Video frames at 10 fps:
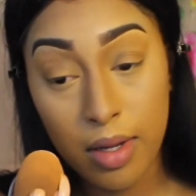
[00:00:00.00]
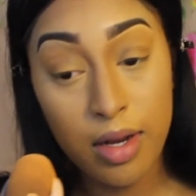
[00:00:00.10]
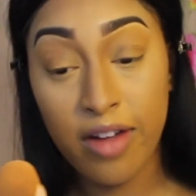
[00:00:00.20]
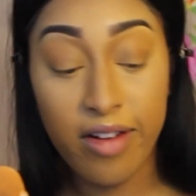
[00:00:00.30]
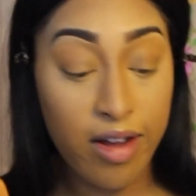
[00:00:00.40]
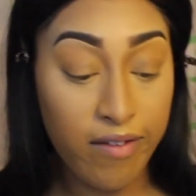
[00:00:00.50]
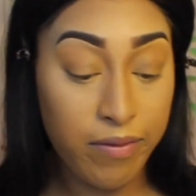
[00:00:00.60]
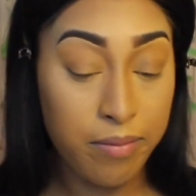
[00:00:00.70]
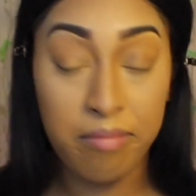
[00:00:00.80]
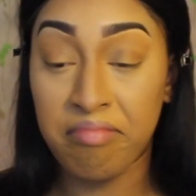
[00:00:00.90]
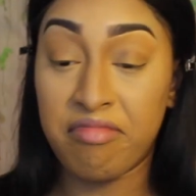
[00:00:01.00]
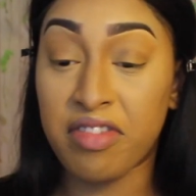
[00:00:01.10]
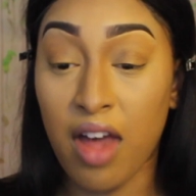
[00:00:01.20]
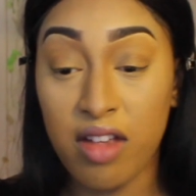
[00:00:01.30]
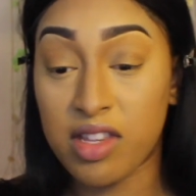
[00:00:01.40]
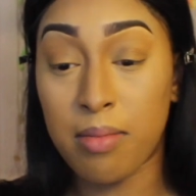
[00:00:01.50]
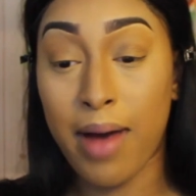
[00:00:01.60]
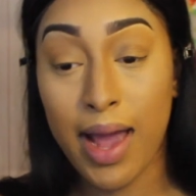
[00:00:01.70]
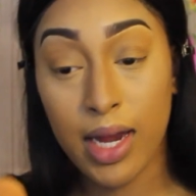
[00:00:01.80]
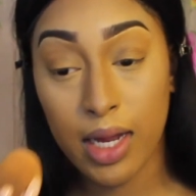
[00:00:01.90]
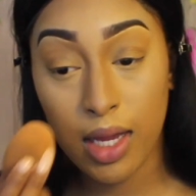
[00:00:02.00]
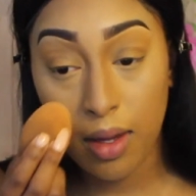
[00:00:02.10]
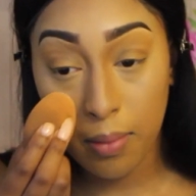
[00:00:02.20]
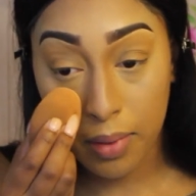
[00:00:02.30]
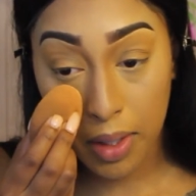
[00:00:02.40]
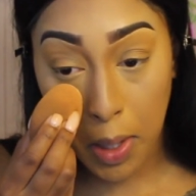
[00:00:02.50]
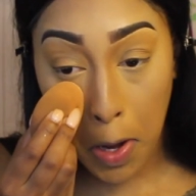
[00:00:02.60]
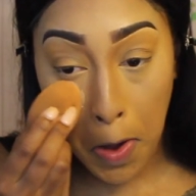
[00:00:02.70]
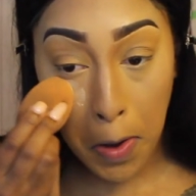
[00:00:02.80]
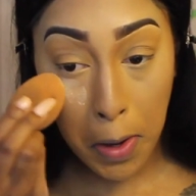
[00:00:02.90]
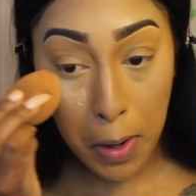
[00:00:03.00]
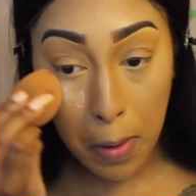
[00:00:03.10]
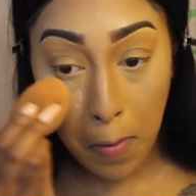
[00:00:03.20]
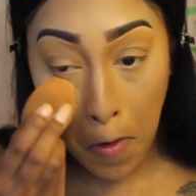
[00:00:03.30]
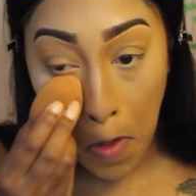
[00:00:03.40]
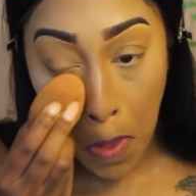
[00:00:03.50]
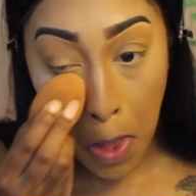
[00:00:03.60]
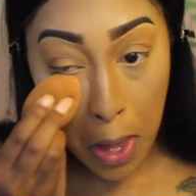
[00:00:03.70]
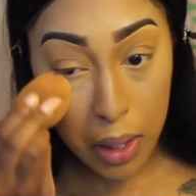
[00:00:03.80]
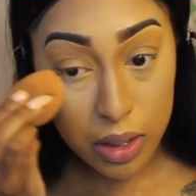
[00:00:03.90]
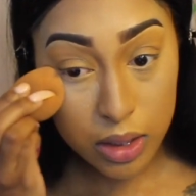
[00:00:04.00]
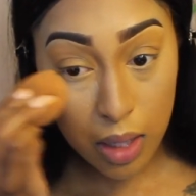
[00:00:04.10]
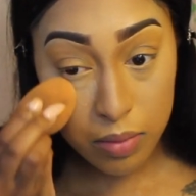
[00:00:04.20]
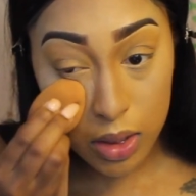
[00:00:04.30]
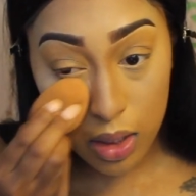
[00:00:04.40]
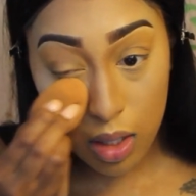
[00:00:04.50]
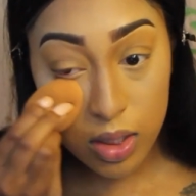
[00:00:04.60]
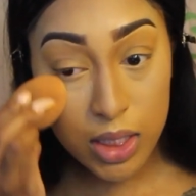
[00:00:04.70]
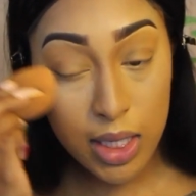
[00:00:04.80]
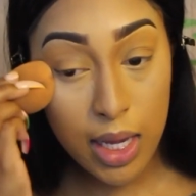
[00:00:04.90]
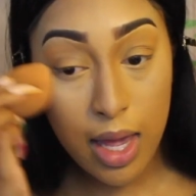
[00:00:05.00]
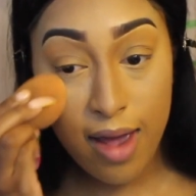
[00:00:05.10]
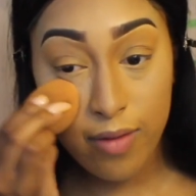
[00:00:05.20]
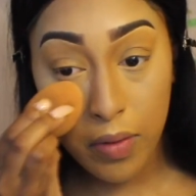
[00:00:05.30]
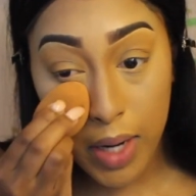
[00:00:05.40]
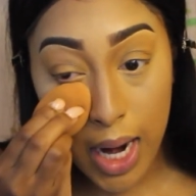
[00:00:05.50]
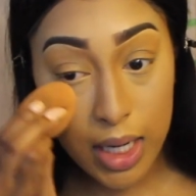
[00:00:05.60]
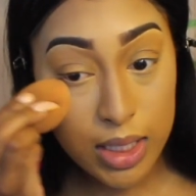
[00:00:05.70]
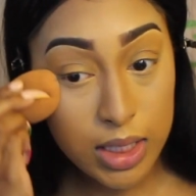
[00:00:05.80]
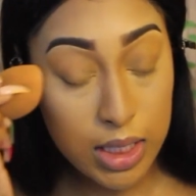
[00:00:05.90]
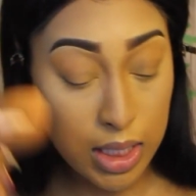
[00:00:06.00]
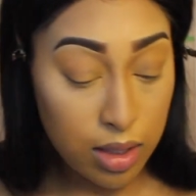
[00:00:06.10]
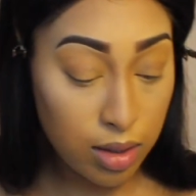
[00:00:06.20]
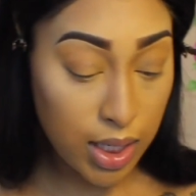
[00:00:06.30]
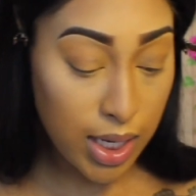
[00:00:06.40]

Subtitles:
Never have thought to buy any, but yeah. So I'm just gonna set everywhere I concealed